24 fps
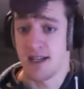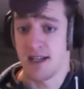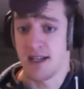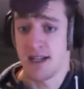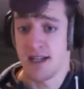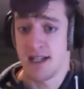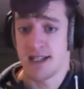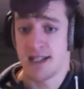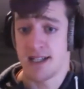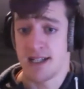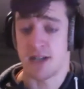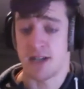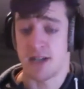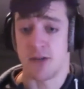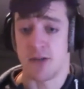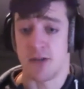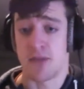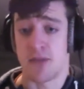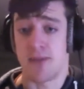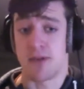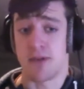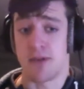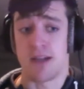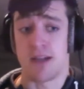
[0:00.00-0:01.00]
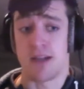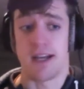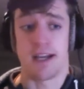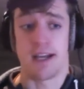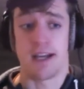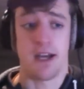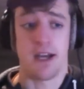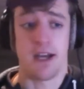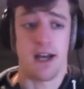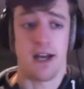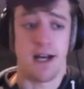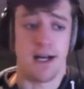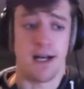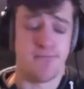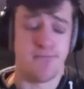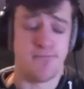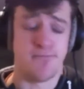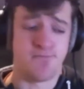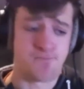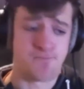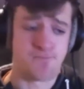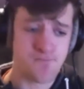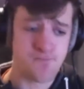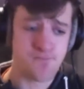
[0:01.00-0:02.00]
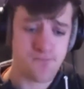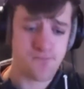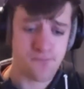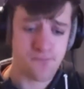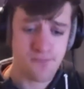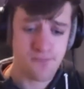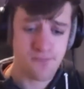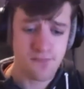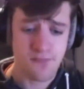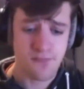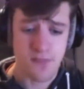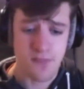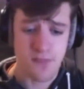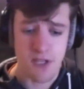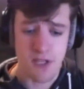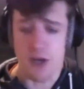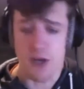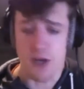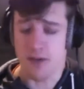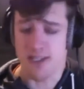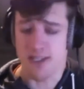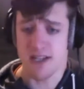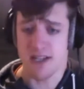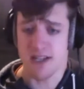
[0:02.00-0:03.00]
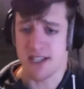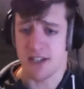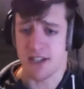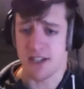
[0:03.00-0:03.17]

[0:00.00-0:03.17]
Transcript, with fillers: So people like associate